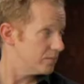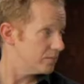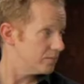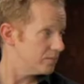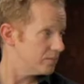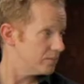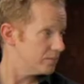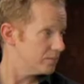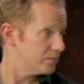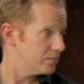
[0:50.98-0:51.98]

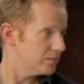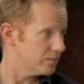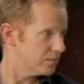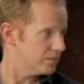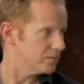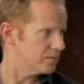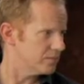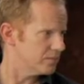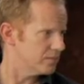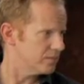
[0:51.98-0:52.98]

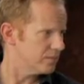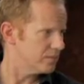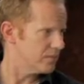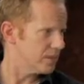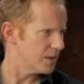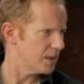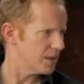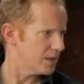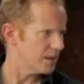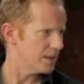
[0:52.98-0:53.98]

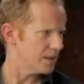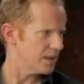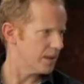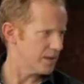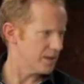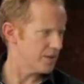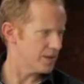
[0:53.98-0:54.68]
The person shown says nothing.